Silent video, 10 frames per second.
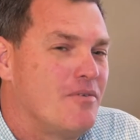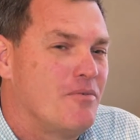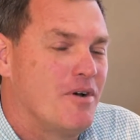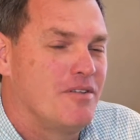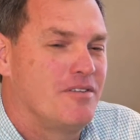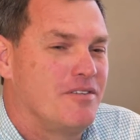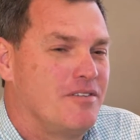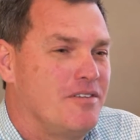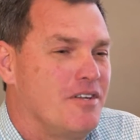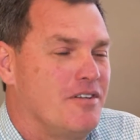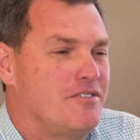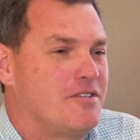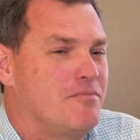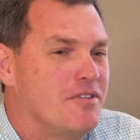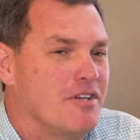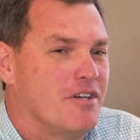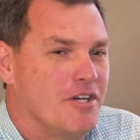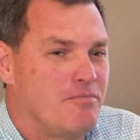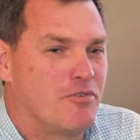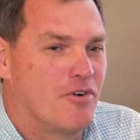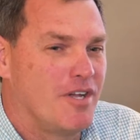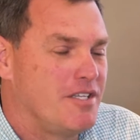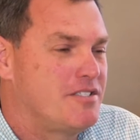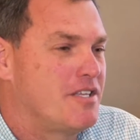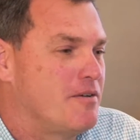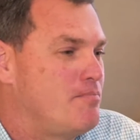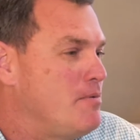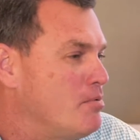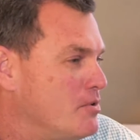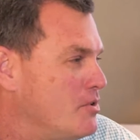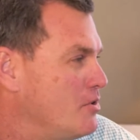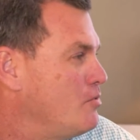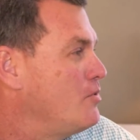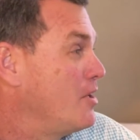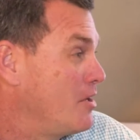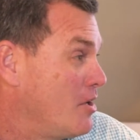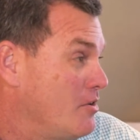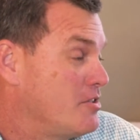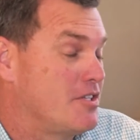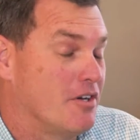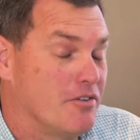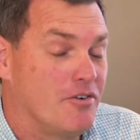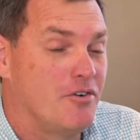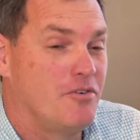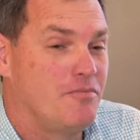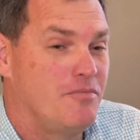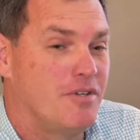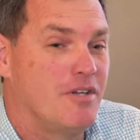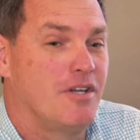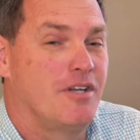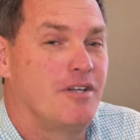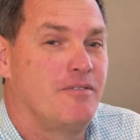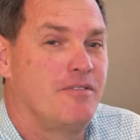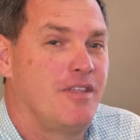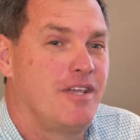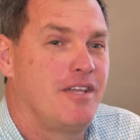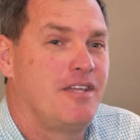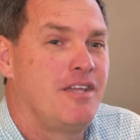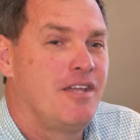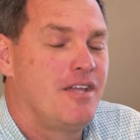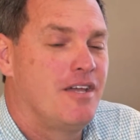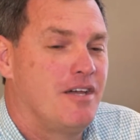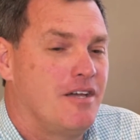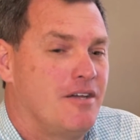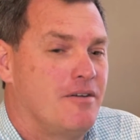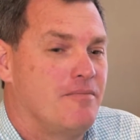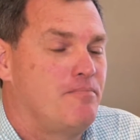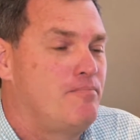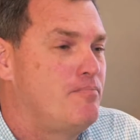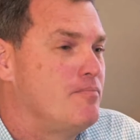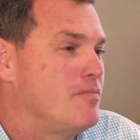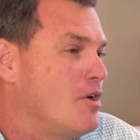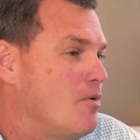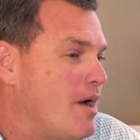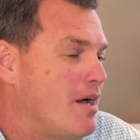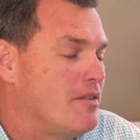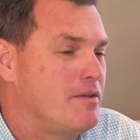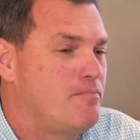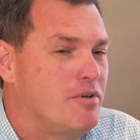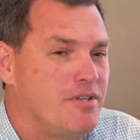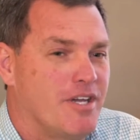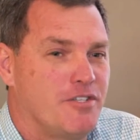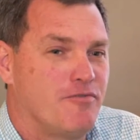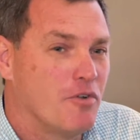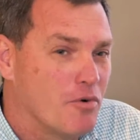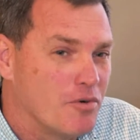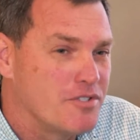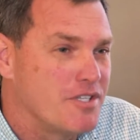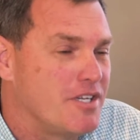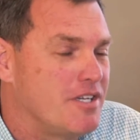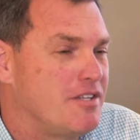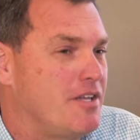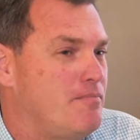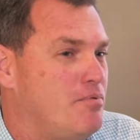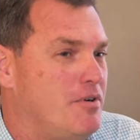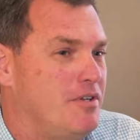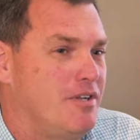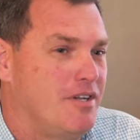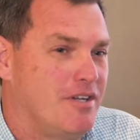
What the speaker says: Well, you know, some of the upgrades that people do when they go to sell their home, they go out and they put nice floors in, they put